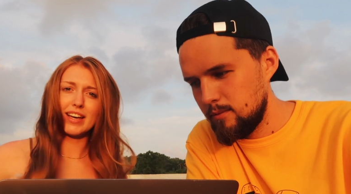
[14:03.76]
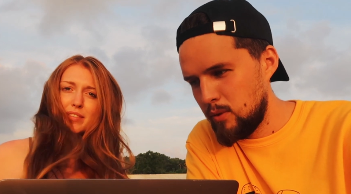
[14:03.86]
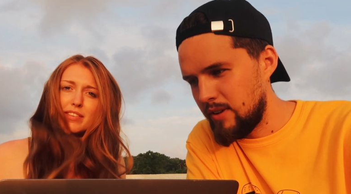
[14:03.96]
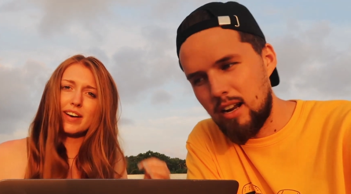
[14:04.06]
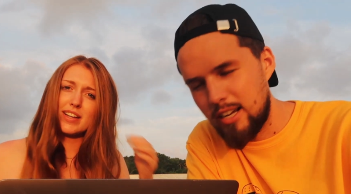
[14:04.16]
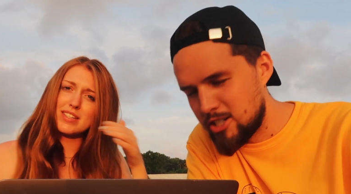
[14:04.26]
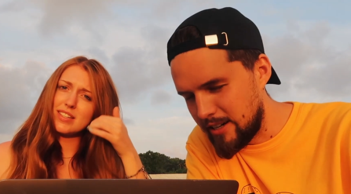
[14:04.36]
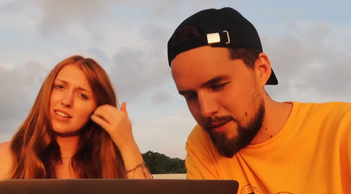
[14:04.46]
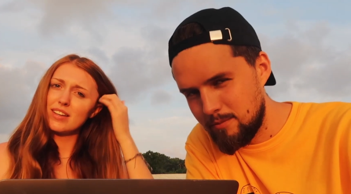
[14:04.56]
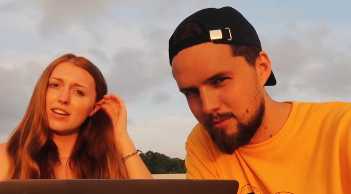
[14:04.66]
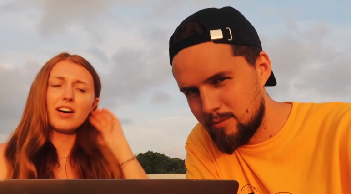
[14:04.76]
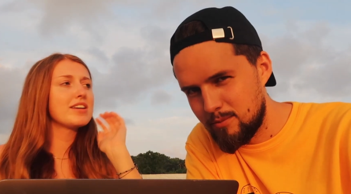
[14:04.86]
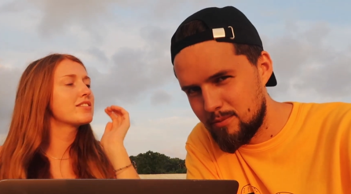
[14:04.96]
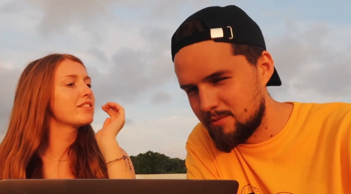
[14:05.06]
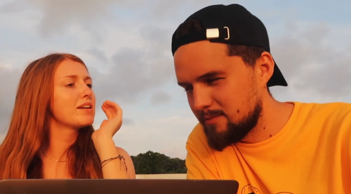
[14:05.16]
Speaker 1: day. We've, We've had, had, ice cream.
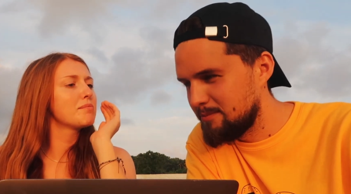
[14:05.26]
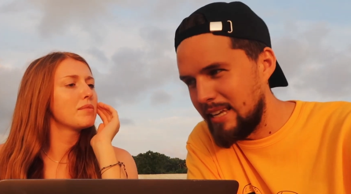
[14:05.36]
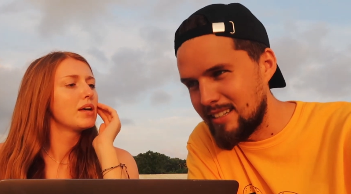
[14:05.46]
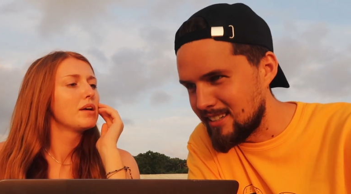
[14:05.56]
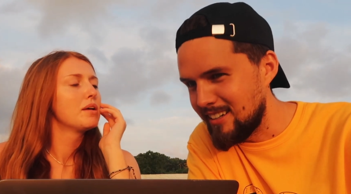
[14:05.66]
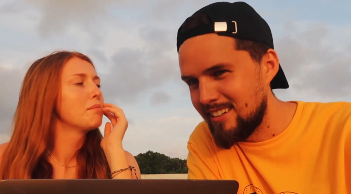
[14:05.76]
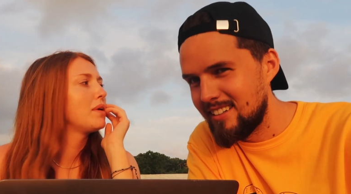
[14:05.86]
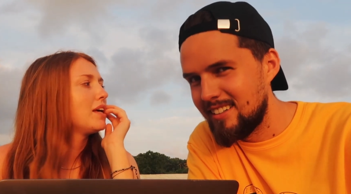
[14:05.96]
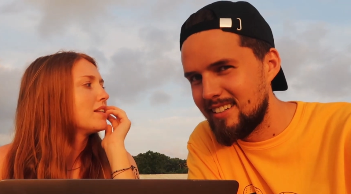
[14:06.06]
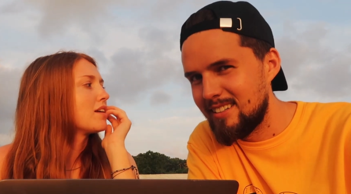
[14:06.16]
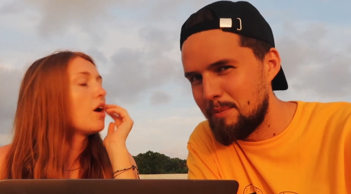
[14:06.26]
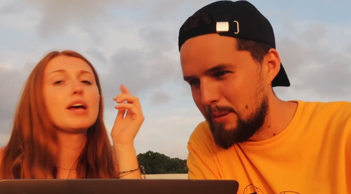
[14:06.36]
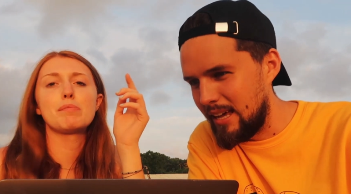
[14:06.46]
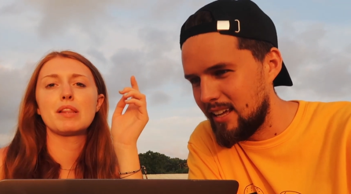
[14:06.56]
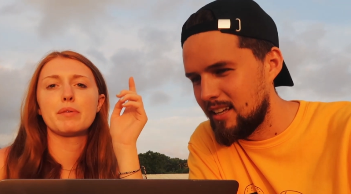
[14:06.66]
Ice cream. Pizza. Pizza. Oh
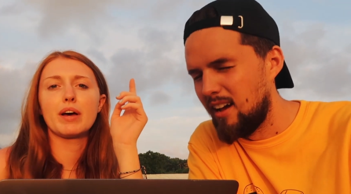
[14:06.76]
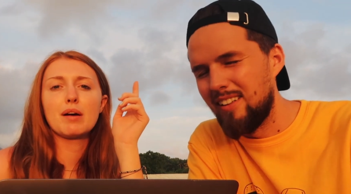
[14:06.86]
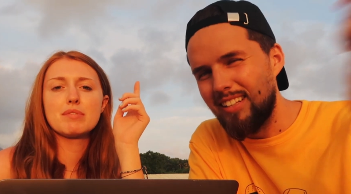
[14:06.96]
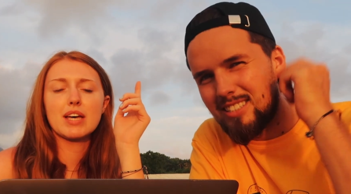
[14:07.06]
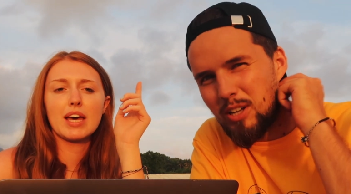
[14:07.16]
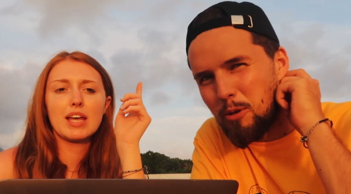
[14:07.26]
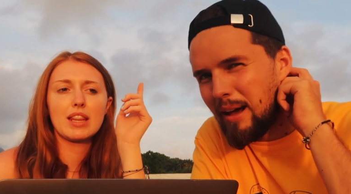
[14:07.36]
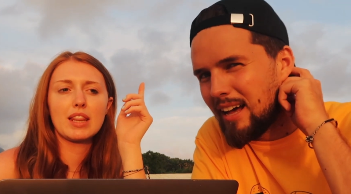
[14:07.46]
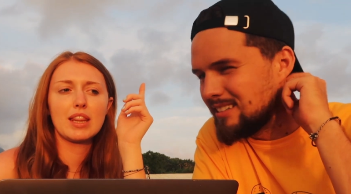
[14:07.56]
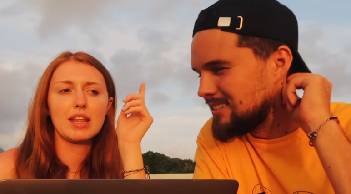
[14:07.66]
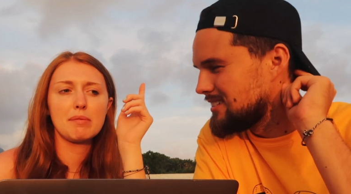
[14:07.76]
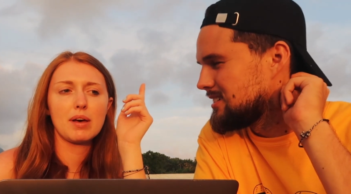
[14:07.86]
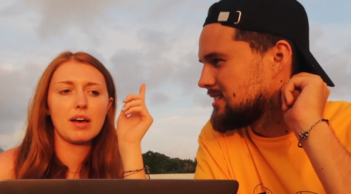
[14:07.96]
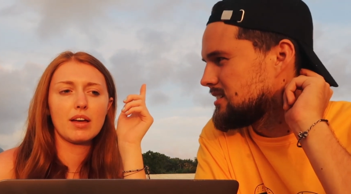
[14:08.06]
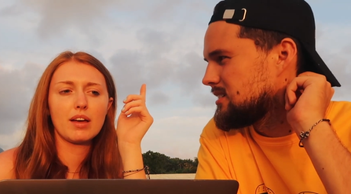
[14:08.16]
yeah, by the way, update. It's so bad. The,
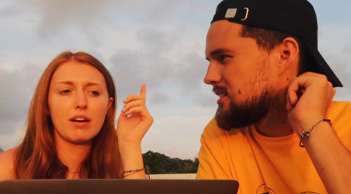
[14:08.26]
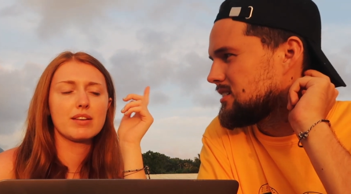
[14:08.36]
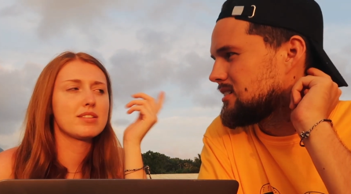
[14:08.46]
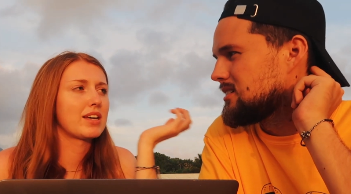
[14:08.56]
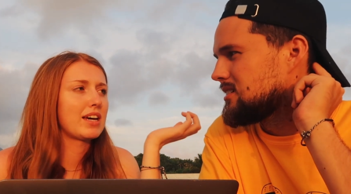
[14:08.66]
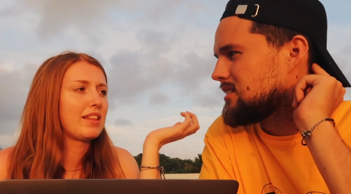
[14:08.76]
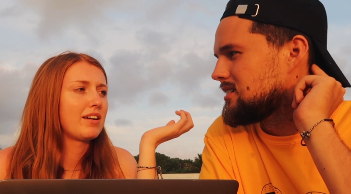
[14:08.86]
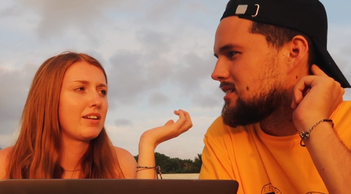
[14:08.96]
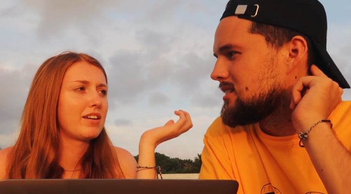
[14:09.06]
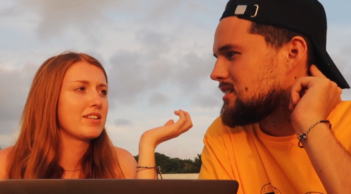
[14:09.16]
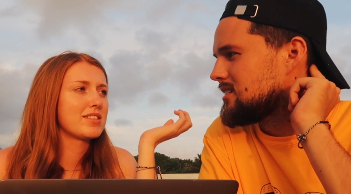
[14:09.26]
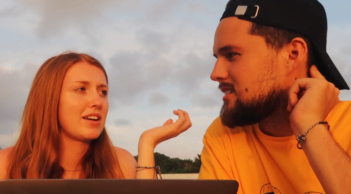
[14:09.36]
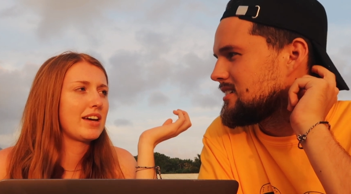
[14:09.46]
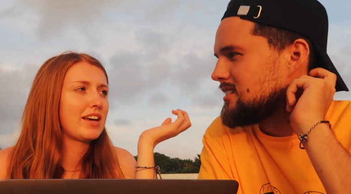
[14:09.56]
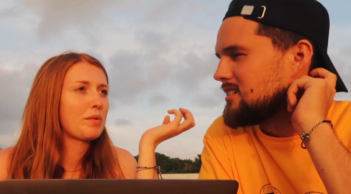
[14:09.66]
oh, it's okay though, because
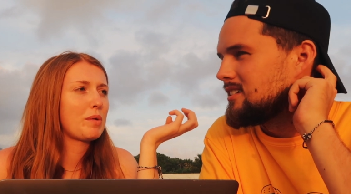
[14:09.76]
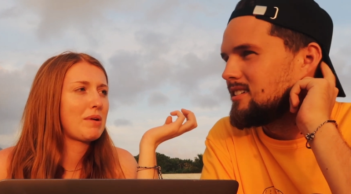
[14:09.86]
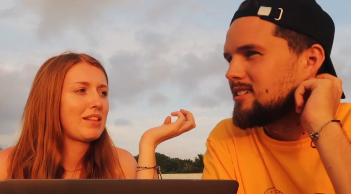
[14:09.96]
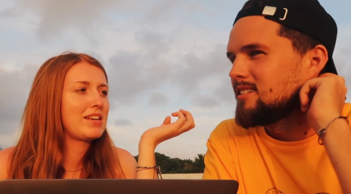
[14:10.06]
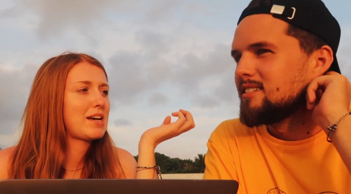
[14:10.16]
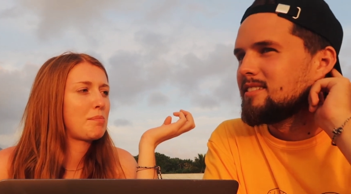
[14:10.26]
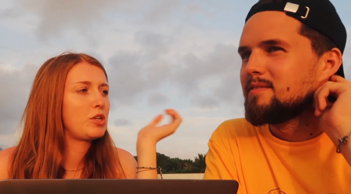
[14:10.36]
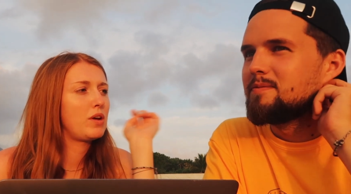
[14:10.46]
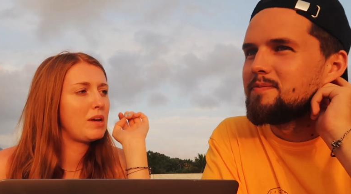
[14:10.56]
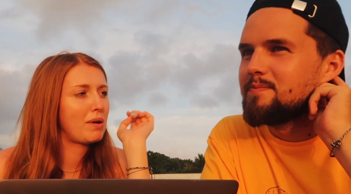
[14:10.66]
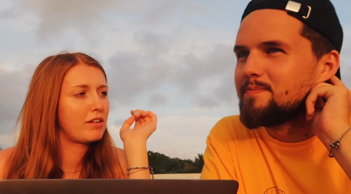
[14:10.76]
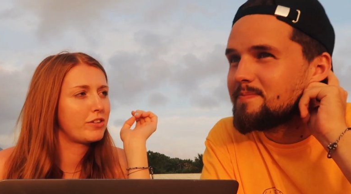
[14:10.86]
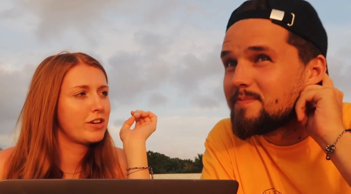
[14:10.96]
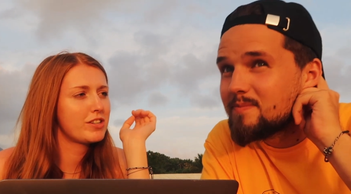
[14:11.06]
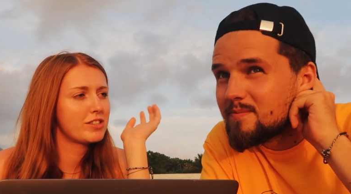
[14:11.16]
like when bad things happen, you eat bad
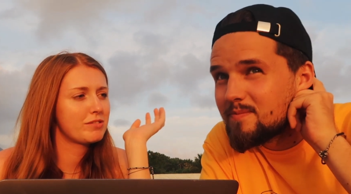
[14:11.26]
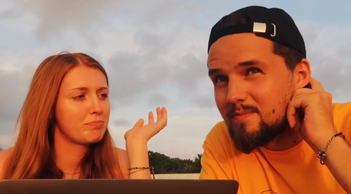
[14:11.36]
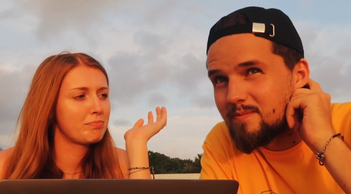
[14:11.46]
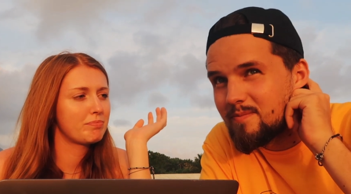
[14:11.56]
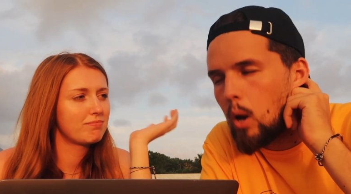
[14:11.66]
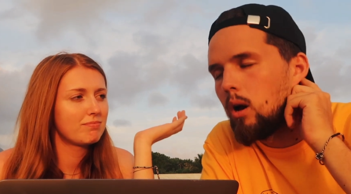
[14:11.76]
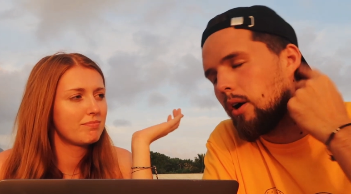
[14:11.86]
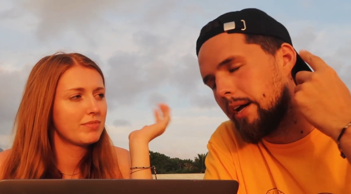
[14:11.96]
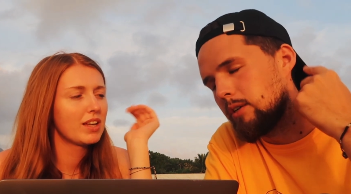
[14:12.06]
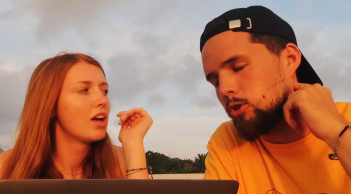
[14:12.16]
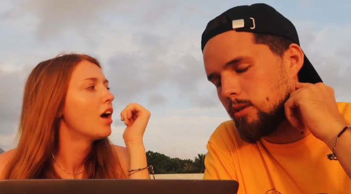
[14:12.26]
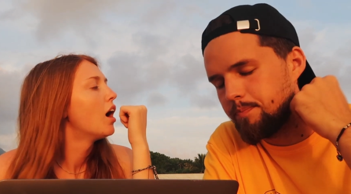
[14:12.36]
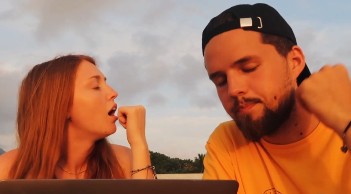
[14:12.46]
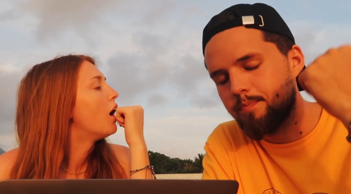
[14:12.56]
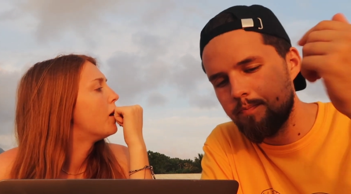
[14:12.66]
food. Oh yeah, true.
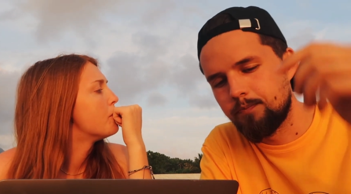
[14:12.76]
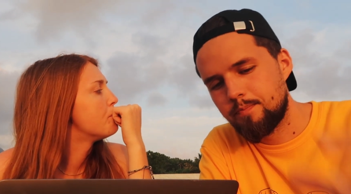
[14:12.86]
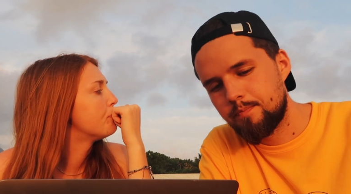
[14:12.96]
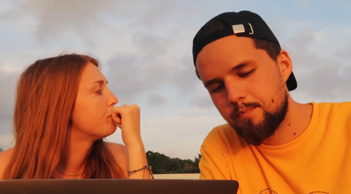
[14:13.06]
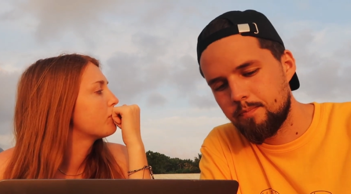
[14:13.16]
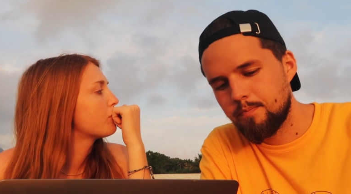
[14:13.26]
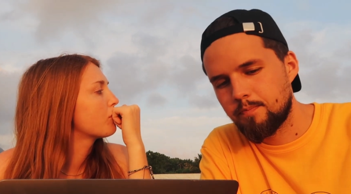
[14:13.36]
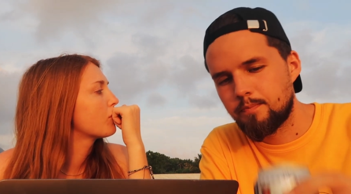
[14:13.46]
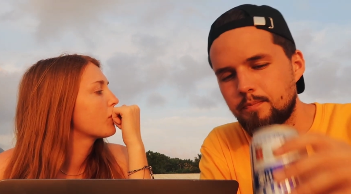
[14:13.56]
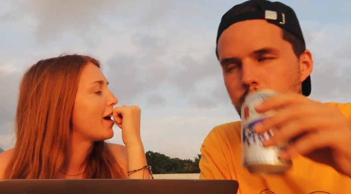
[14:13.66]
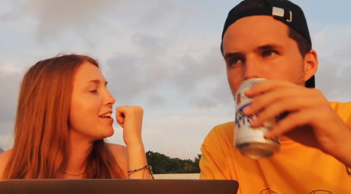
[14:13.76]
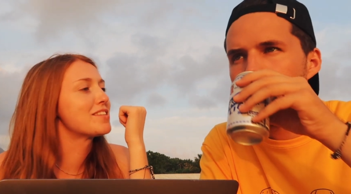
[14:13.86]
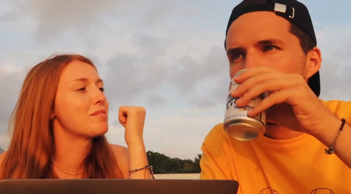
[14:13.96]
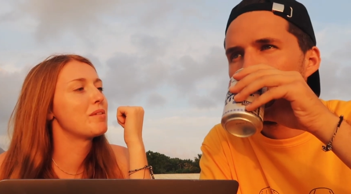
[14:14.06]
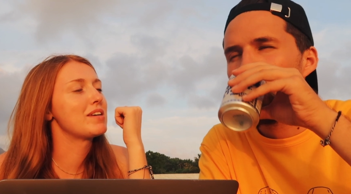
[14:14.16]
Um,
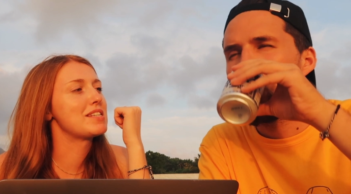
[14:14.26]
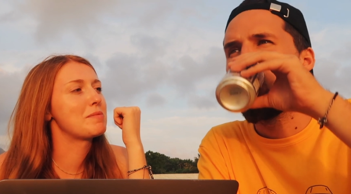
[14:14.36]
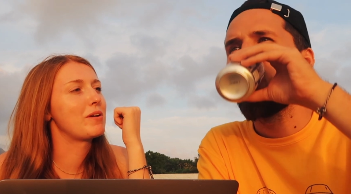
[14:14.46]
and someone messaged